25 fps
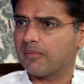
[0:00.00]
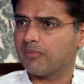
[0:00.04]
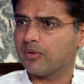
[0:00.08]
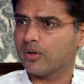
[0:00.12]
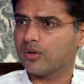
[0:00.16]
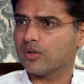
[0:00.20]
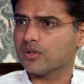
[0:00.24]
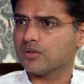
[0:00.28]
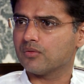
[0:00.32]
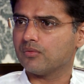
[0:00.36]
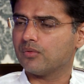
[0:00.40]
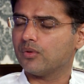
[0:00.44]

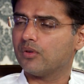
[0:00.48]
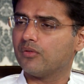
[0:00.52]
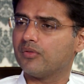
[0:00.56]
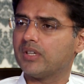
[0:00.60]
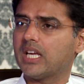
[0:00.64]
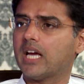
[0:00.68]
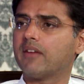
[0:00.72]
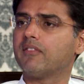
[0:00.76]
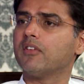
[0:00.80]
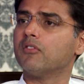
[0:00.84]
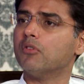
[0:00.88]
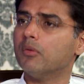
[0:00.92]
because we
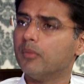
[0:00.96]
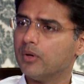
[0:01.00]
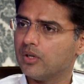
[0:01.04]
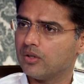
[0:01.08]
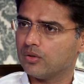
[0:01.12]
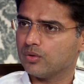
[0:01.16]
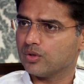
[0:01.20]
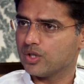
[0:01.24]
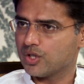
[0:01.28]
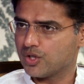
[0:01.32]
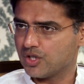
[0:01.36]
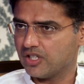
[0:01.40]
have a woman
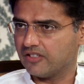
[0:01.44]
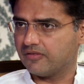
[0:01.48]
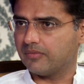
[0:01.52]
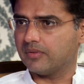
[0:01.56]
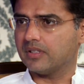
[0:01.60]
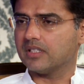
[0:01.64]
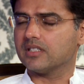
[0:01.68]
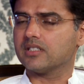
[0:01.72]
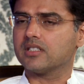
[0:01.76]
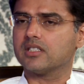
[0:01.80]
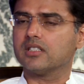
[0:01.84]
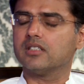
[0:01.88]
who's a chief
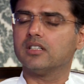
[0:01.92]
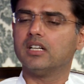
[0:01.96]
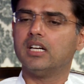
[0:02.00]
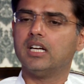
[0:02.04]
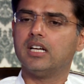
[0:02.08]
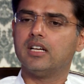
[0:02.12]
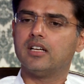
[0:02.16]
minister,